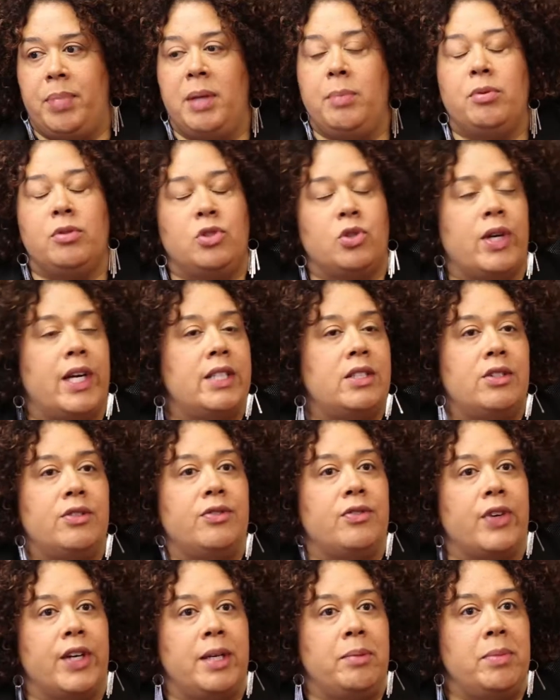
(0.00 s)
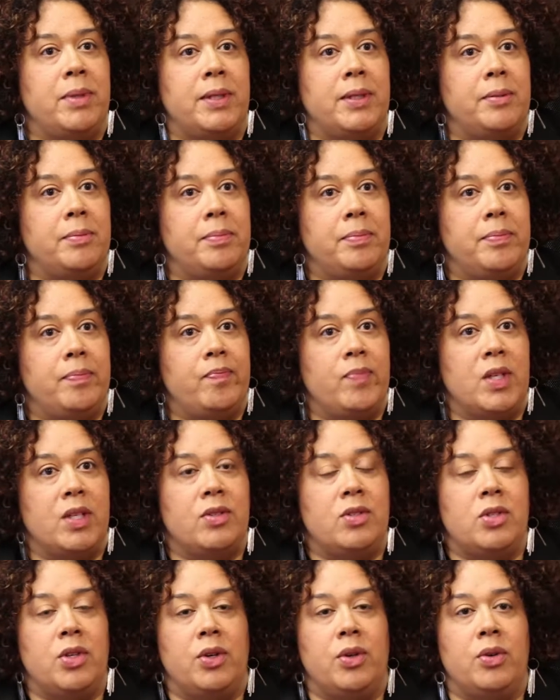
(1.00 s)
People tried to frame him.
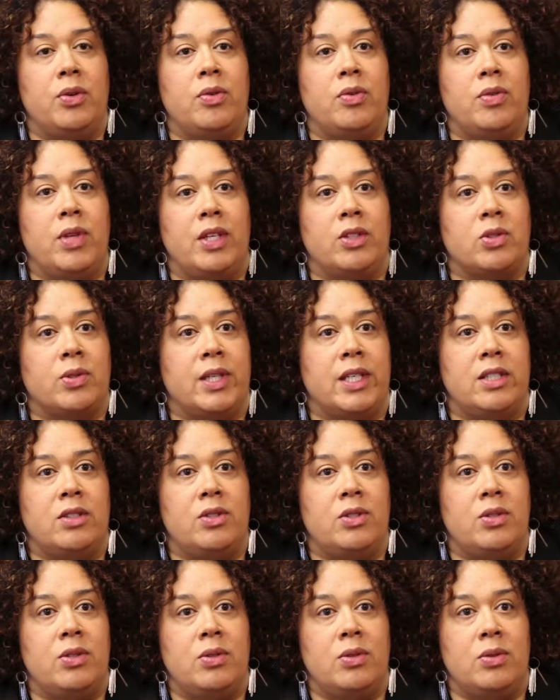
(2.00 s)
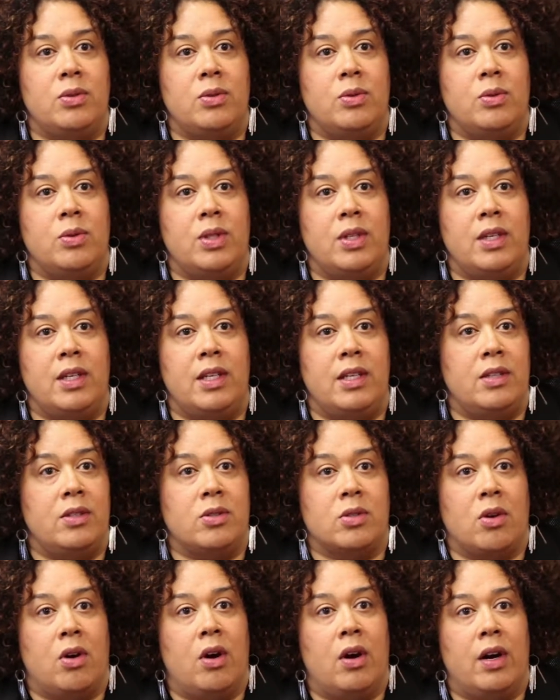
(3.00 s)
So they tried to hit
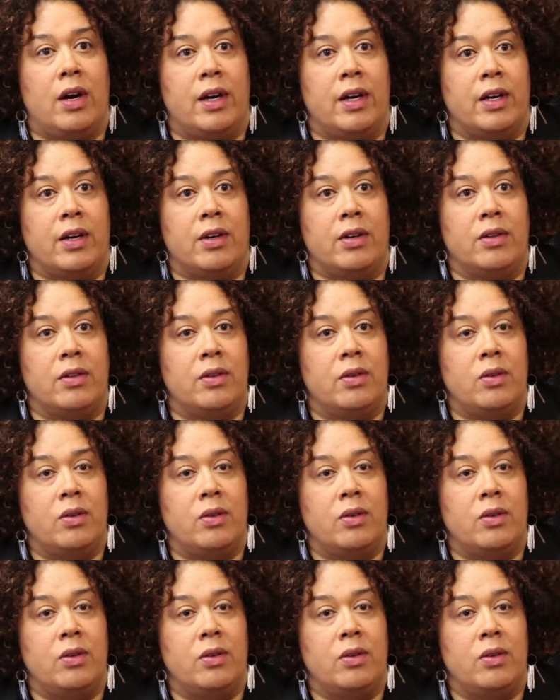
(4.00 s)
his car